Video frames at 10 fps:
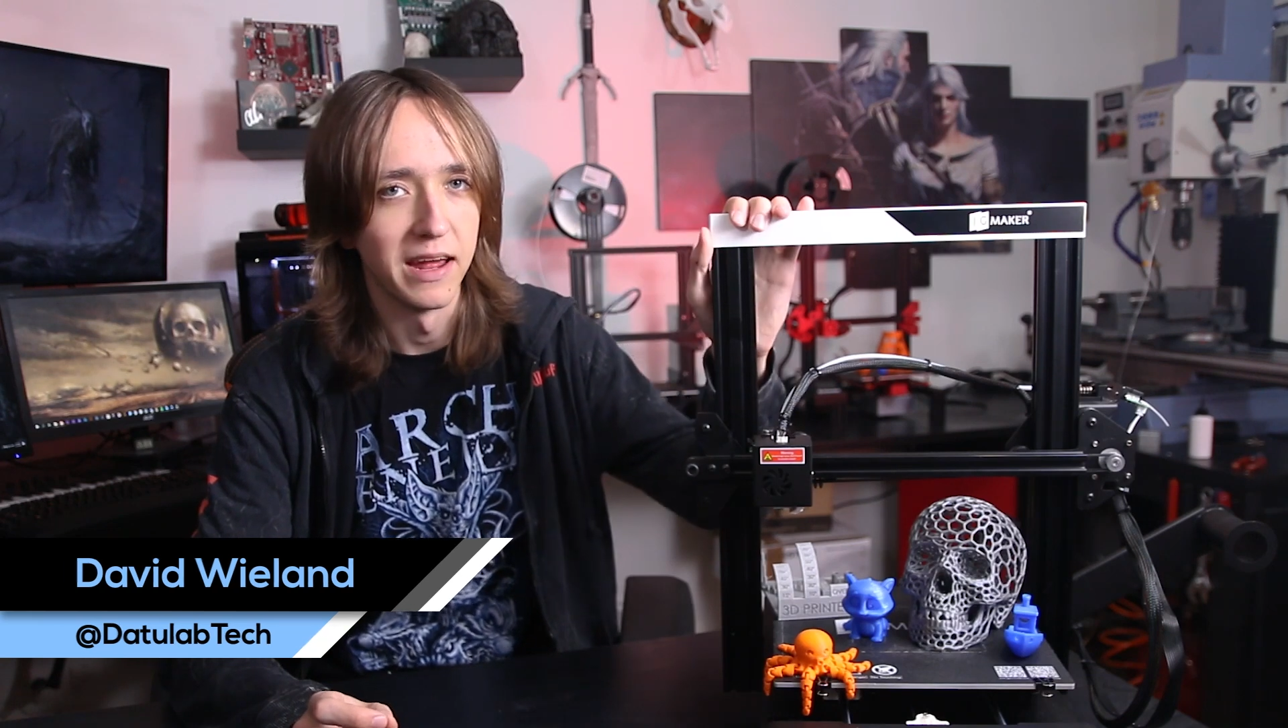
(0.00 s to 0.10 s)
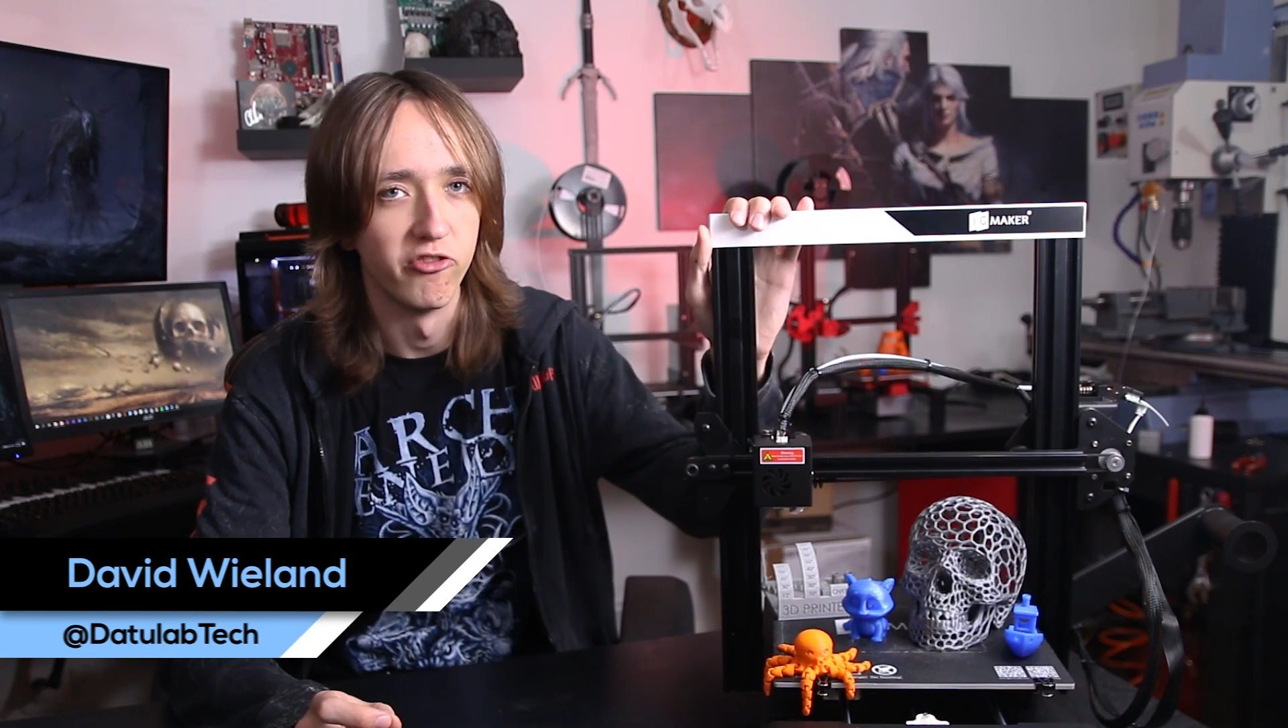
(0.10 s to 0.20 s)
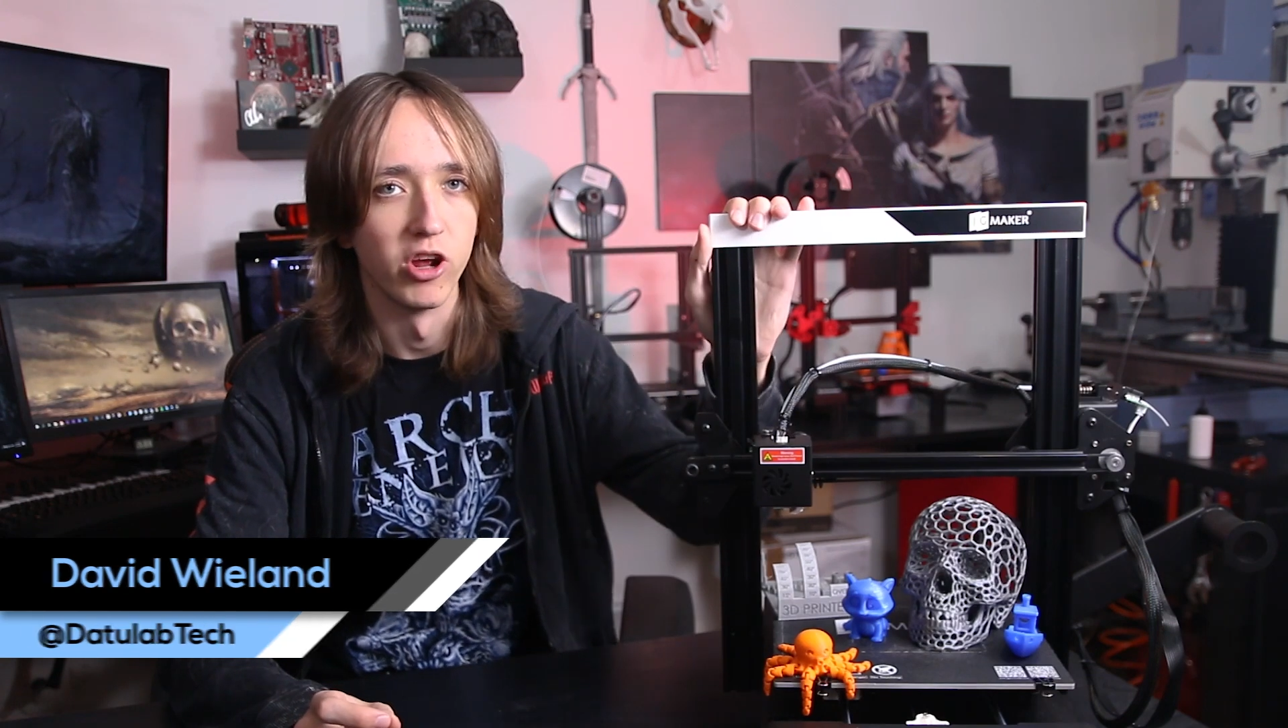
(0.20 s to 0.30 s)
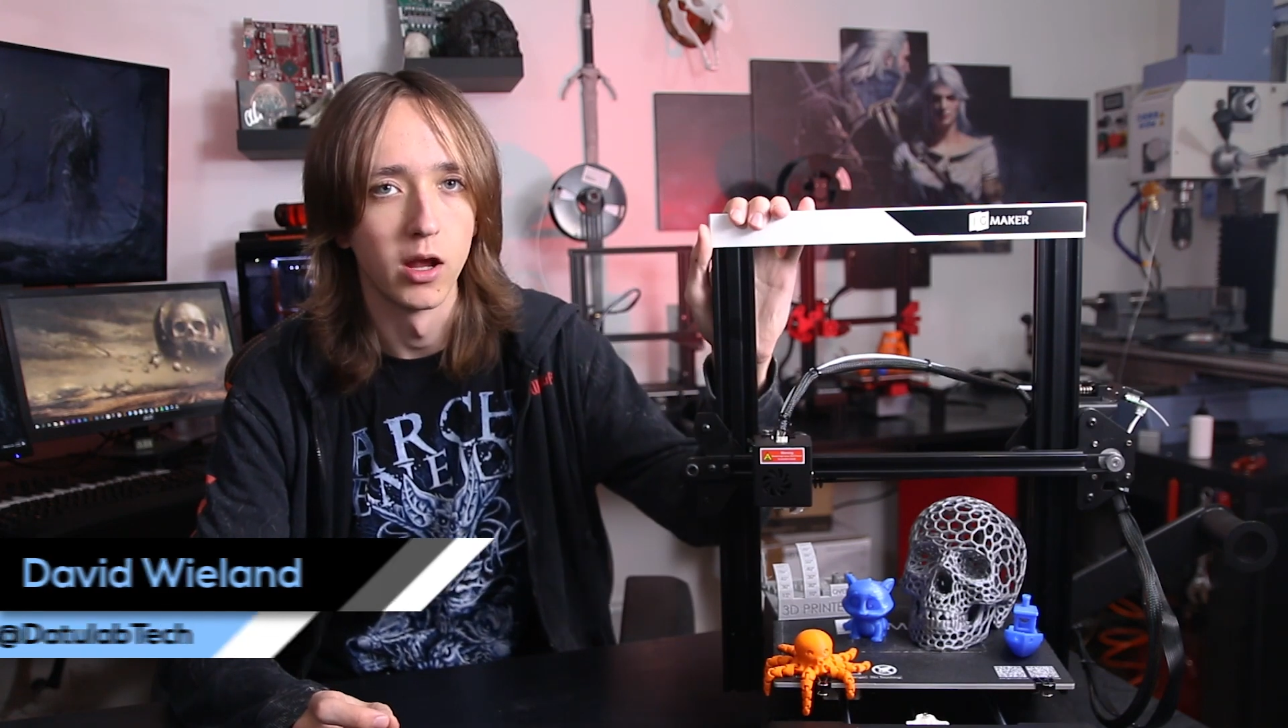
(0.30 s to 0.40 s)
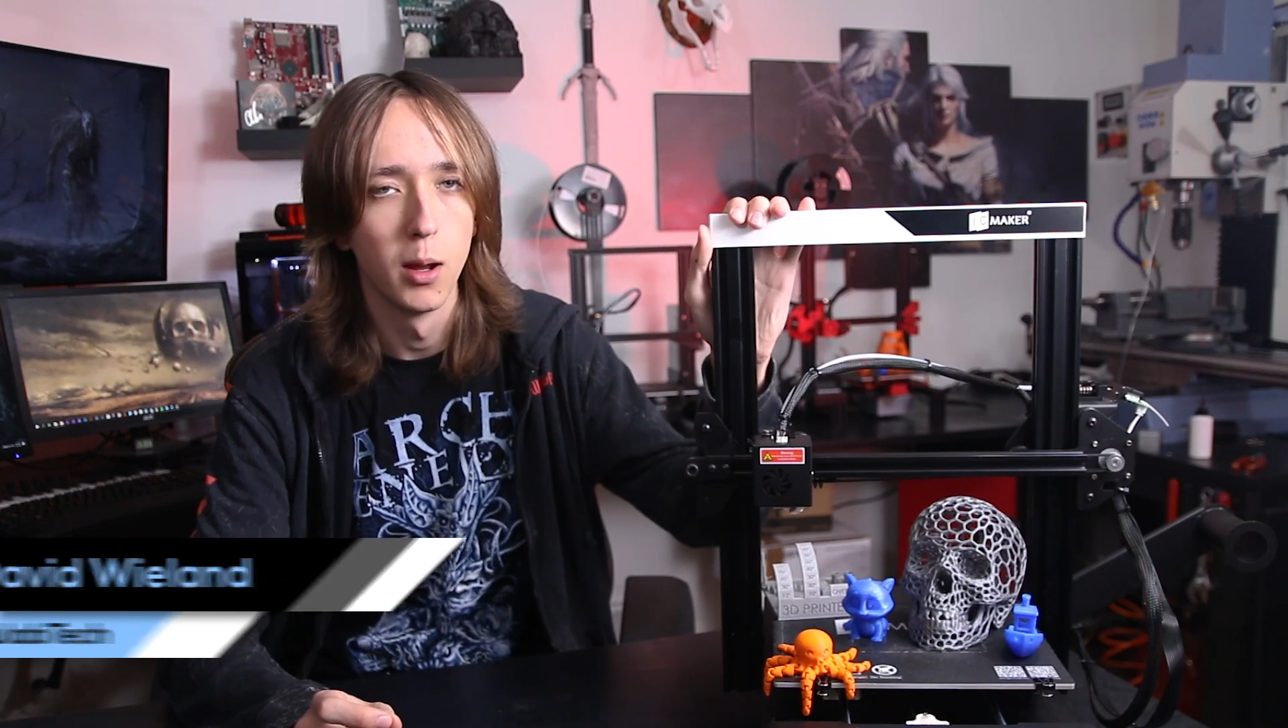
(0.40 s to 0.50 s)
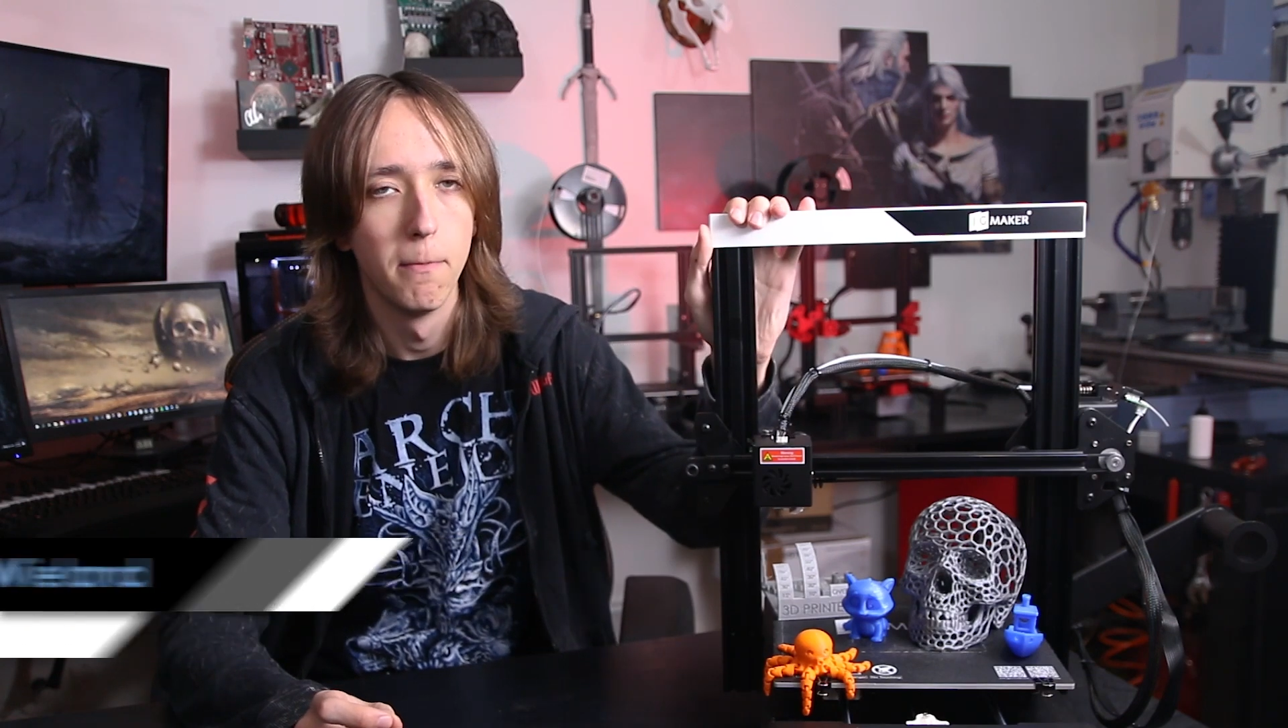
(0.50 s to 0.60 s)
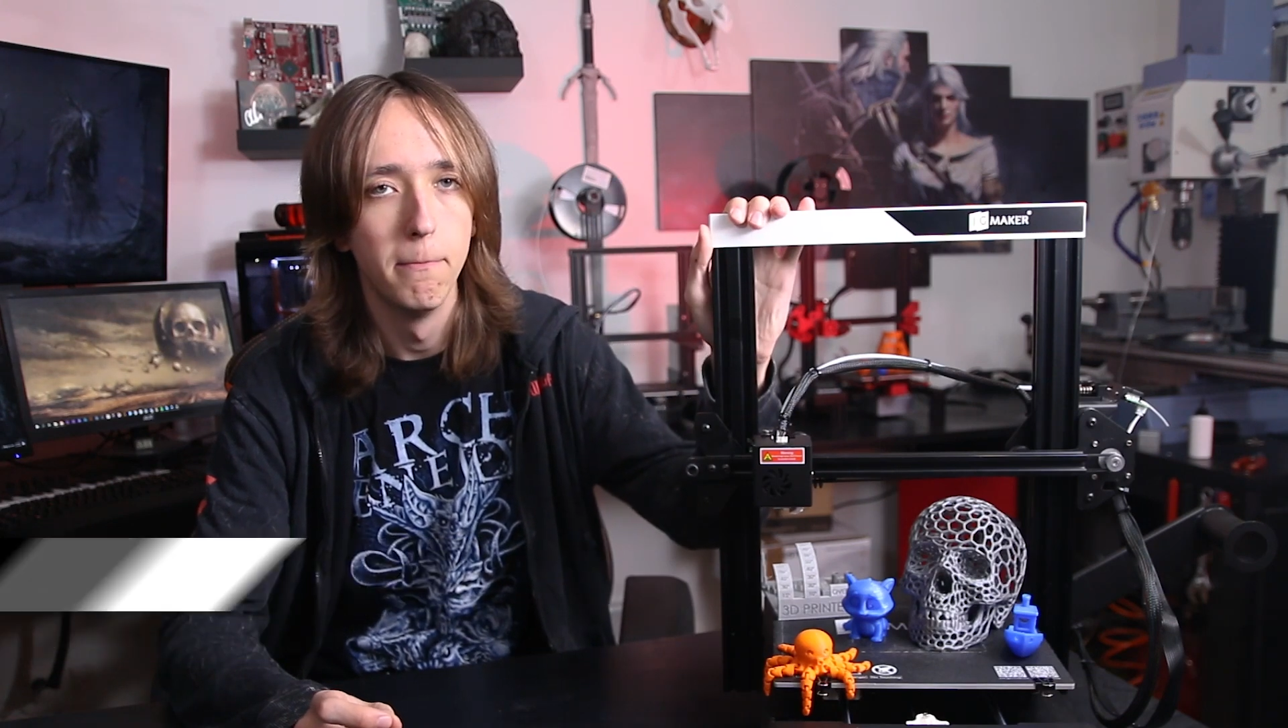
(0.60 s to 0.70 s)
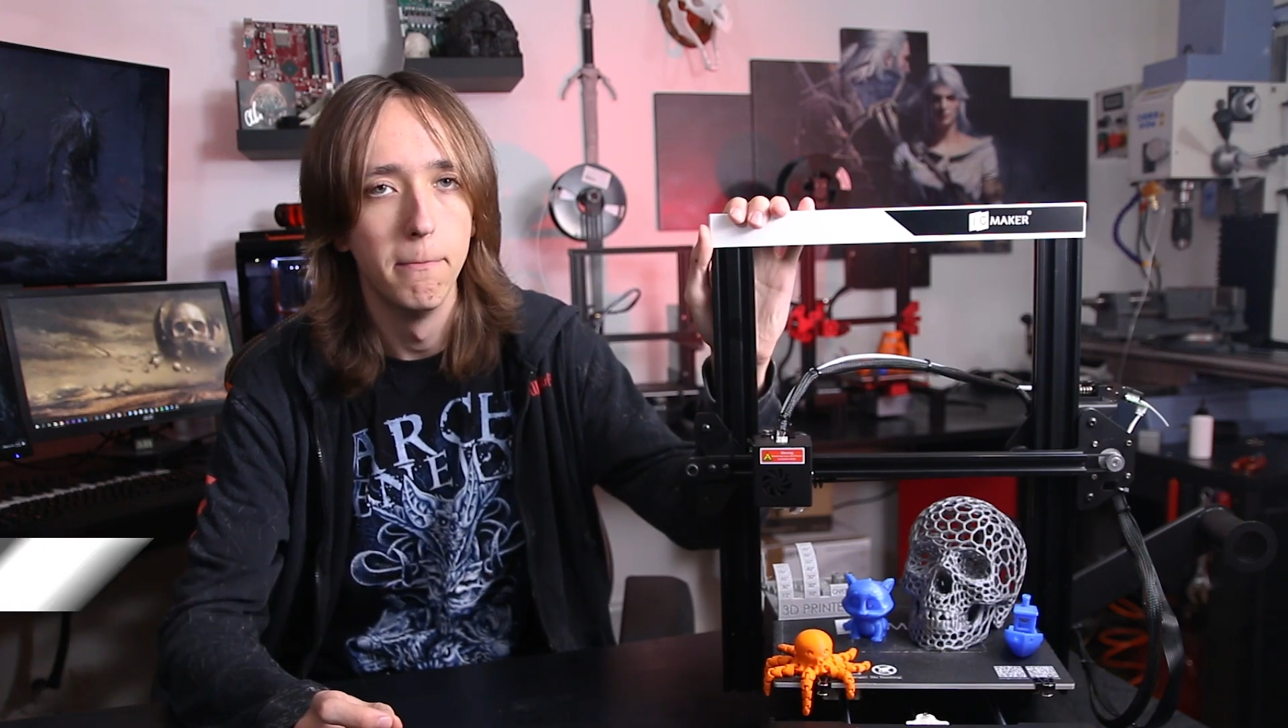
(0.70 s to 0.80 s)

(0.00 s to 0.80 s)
Magic.